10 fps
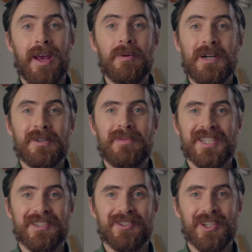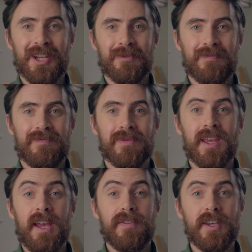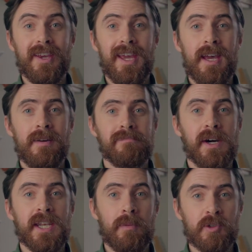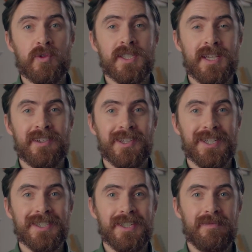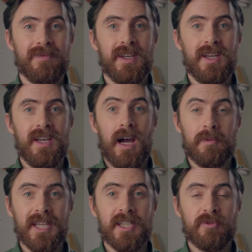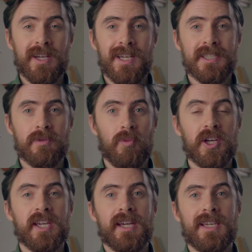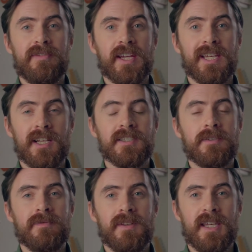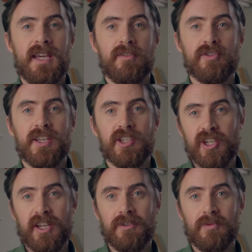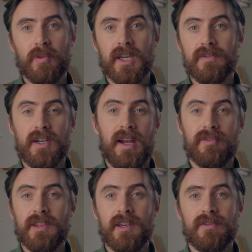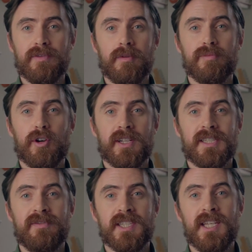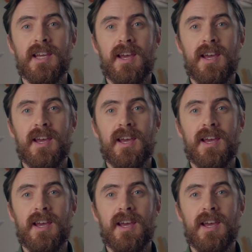and welcome back to the channel. If you're new here, my name is Rhys. I'm a data analyst working and living in London, and here on this channel we cover everything from productivity,